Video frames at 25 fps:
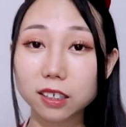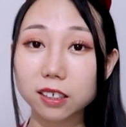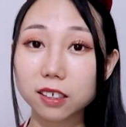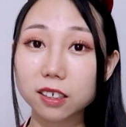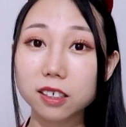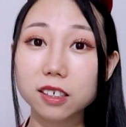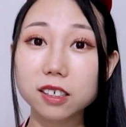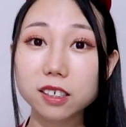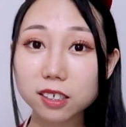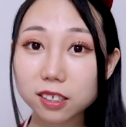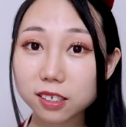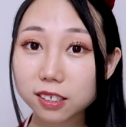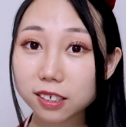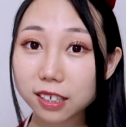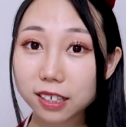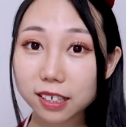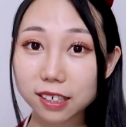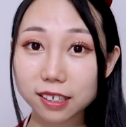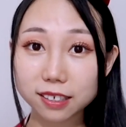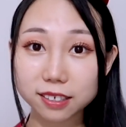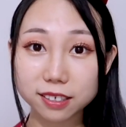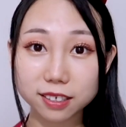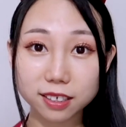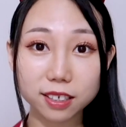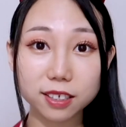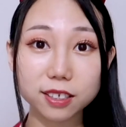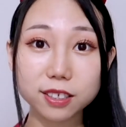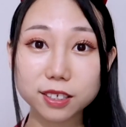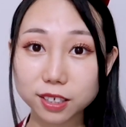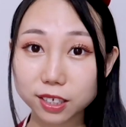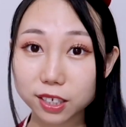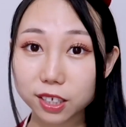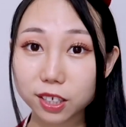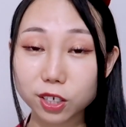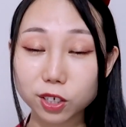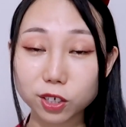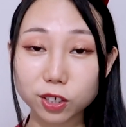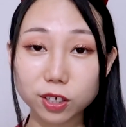early this
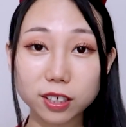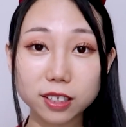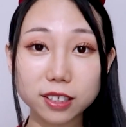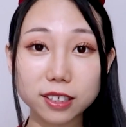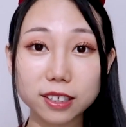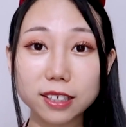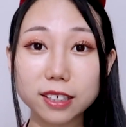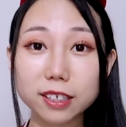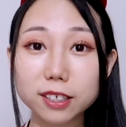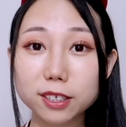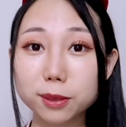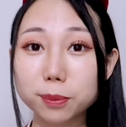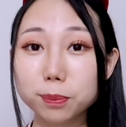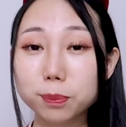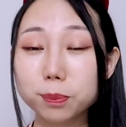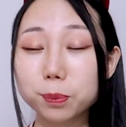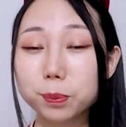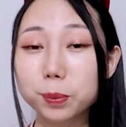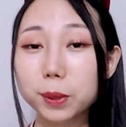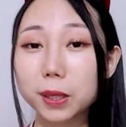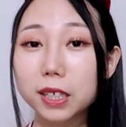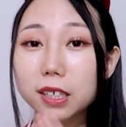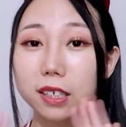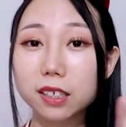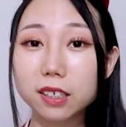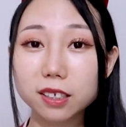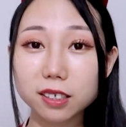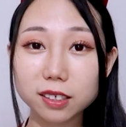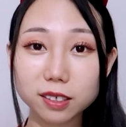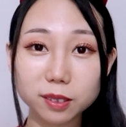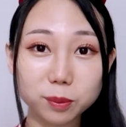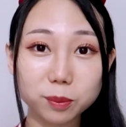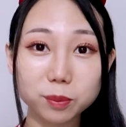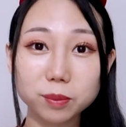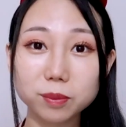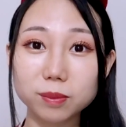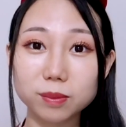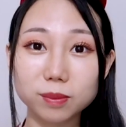year and it's been